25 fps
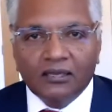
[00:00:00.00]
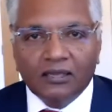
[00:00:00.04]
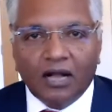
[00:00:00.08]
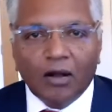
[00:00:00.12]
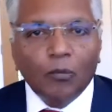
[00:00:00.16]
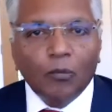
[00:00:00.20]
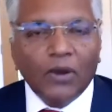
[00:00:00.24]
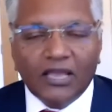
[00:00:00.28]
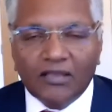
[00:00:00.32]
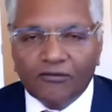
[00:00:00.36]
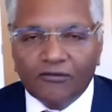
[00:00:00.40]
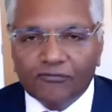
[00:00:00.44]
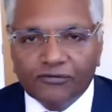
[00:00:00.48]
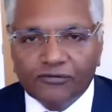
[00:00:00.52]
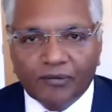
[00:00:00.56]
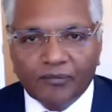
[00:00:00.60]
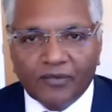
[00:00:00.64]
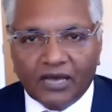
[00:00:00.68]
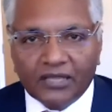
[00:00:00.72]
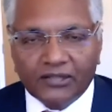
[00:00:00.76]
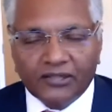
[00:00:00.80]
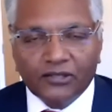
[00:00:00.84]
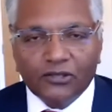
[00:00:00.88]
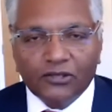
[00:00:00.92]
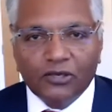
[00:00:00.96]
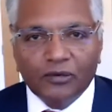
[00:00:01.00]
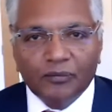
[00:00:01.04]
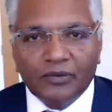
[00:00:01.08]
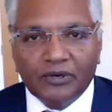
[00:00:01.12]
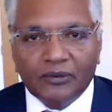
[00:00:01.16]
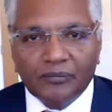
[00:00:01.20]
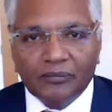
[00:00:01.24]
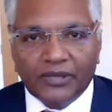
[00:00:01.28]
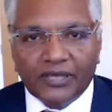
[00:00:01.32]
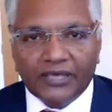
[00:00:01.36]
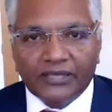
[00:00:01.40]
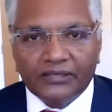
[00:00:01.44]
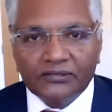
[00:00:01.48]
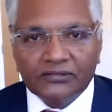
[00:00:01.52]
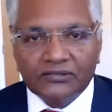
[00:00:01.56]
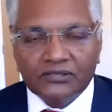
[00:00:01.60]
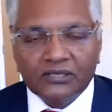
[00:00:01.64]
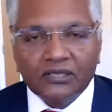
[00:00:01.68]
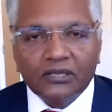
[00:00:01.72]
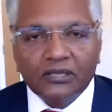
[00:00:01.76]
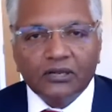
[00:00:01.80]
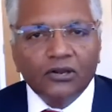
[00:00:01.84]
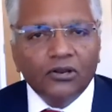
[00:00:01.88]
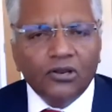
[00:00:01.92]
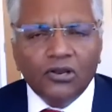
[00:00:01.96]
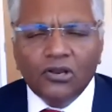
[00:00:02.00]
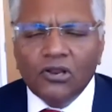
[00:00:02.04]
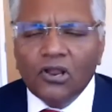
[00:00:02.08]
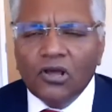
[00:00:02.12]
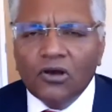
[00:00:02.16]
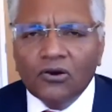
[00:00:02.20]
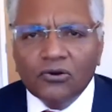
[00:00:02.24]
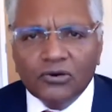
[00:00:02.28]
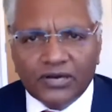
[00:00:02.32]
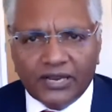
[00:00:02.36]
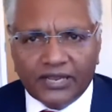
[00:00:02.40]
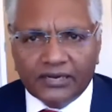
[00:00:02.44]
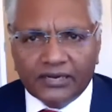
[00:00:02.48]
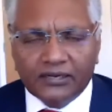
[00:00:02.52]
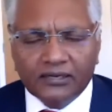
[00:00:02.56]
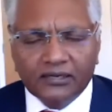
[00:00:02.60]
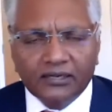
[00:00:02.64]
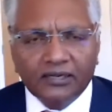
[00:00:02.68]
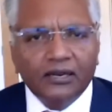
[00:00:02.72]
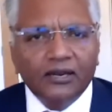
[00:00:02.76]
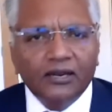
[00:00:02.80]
away from other human beings, no need,